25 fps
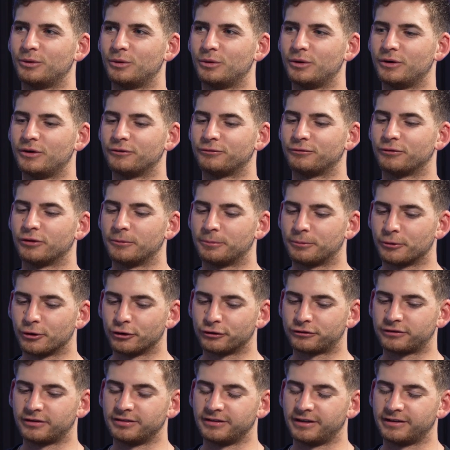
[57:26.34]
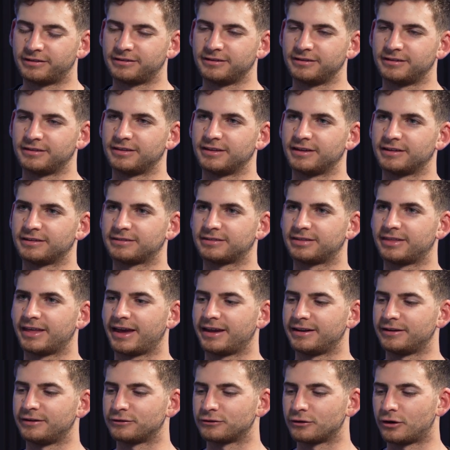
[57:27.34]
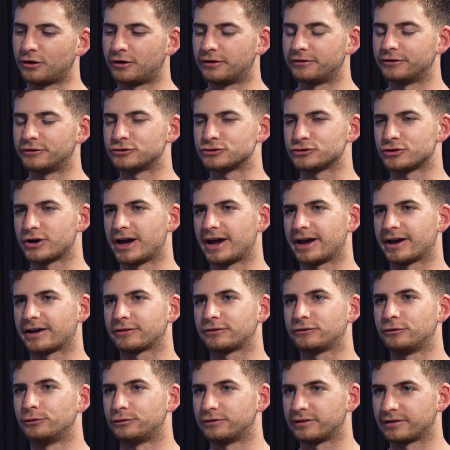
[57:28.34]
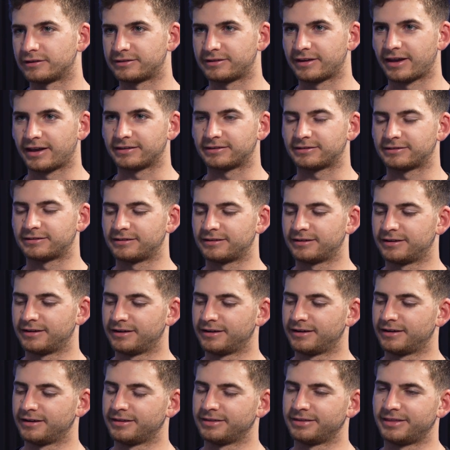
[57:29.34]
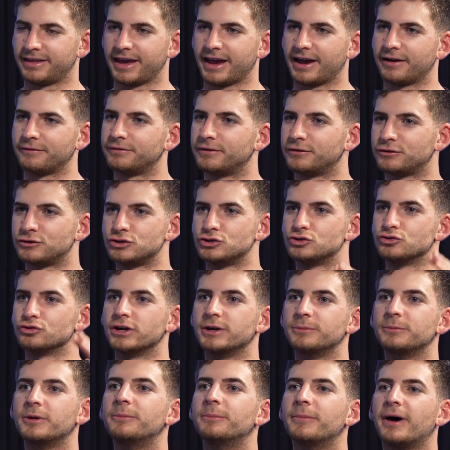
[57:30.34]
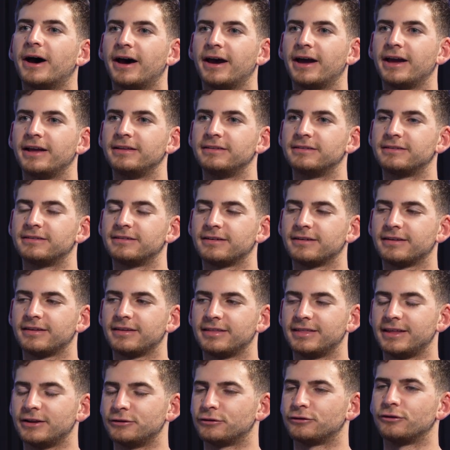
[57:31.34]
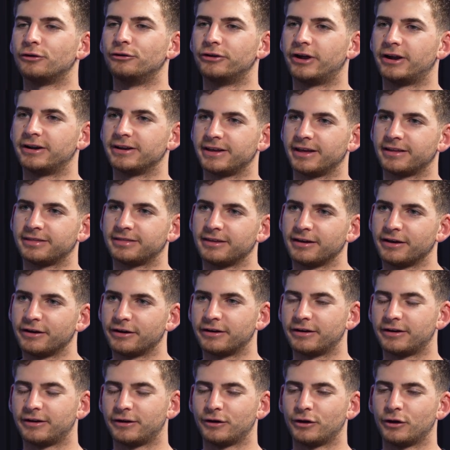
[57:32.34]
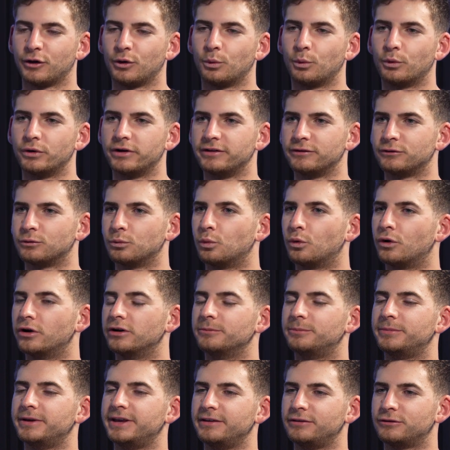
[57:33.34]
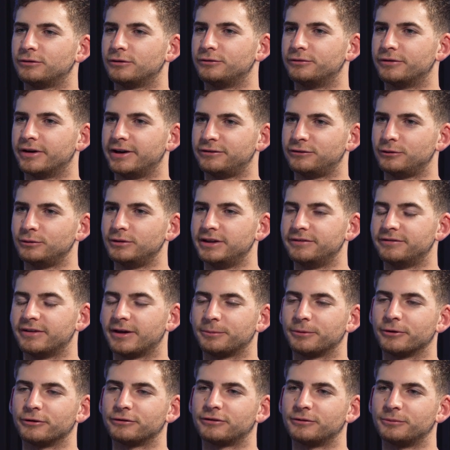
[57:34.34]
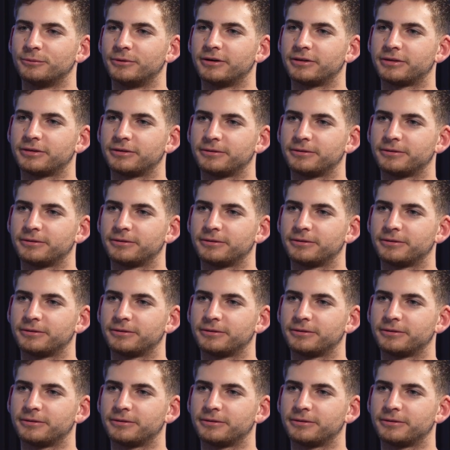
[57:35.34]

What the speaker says: For the person listening to this that is on the track to success, they have this dream in mind, they just don't know how to get there. What is one piece of advice you'd leave that person with?